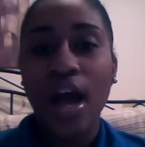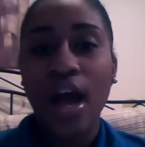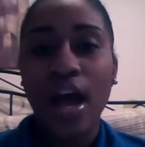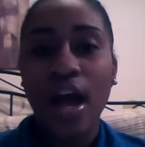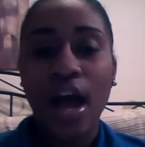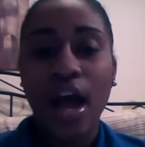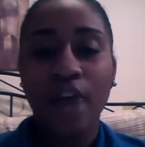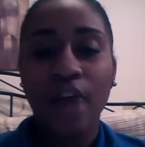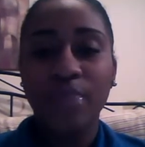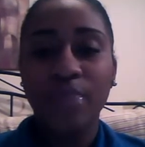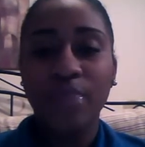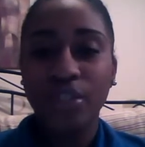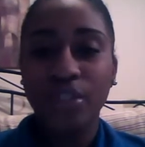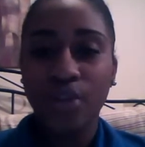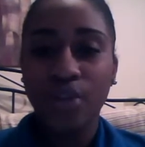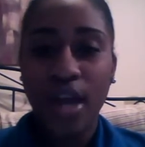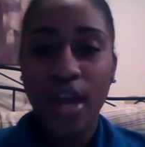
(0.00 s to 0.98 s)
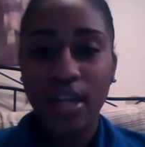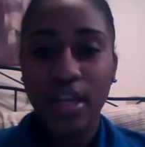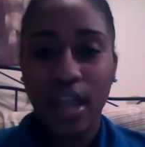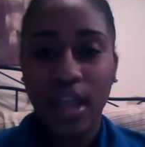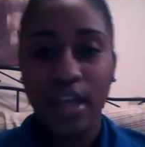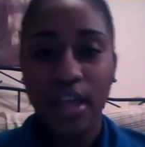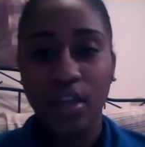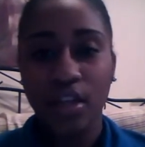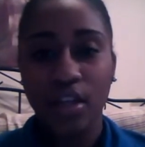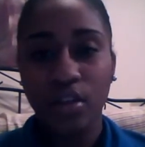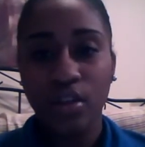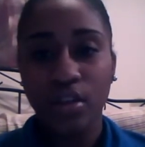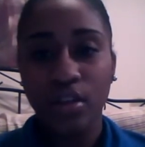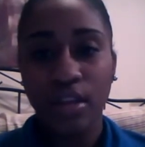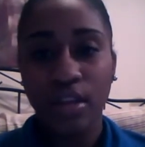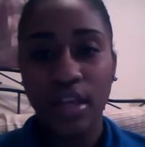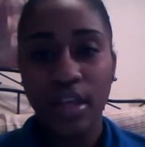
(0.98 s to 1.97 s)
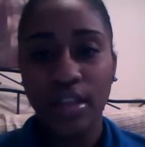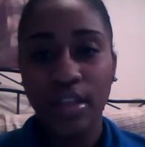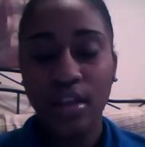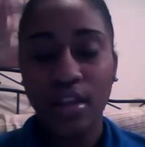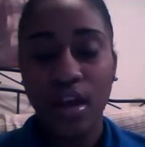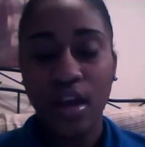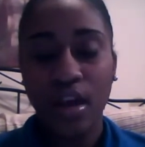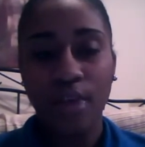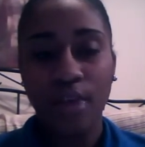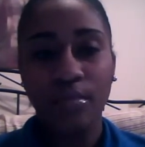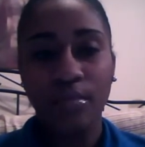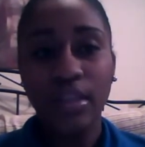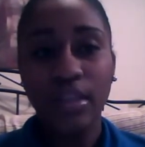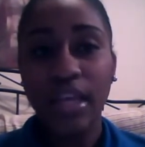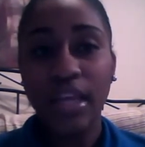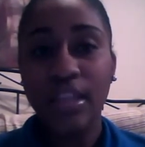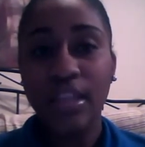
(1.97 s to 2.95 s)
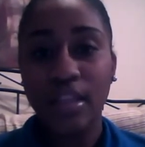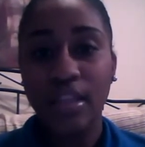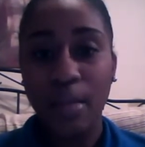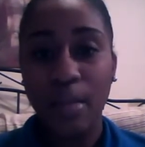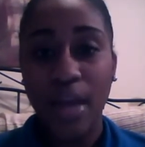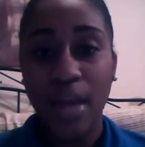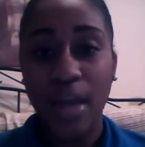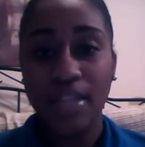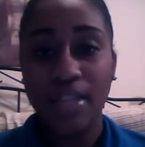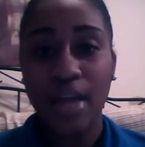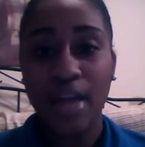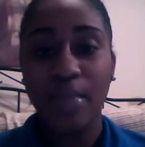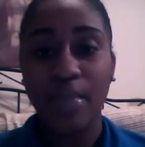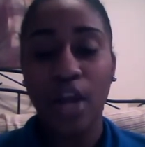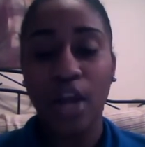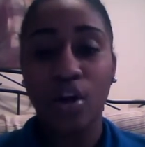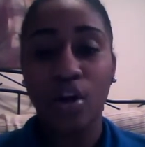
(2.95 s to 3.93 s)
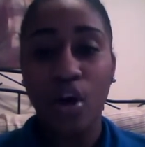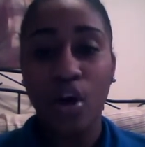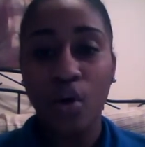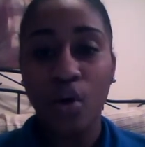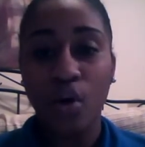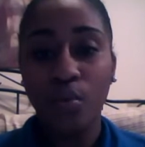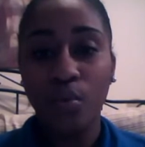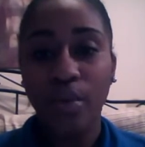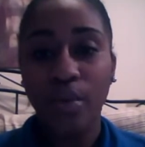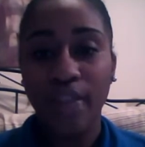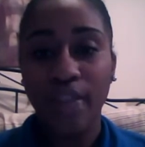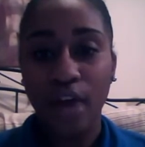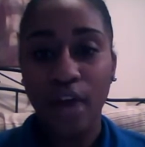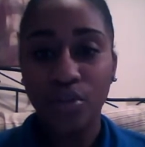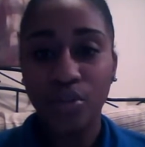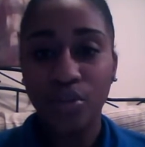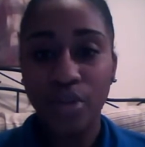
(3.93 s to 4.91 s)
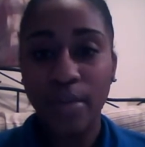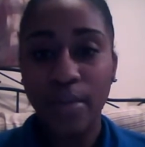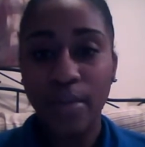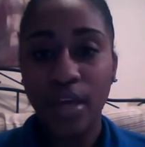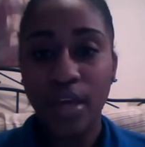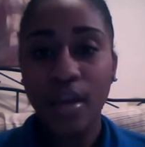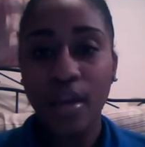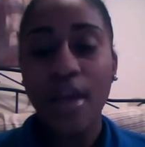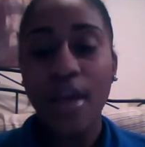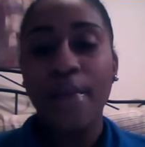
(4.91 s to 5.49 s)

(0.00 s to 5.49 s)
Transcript: I've been trying to like lengthen the amount of time that I go without trimming,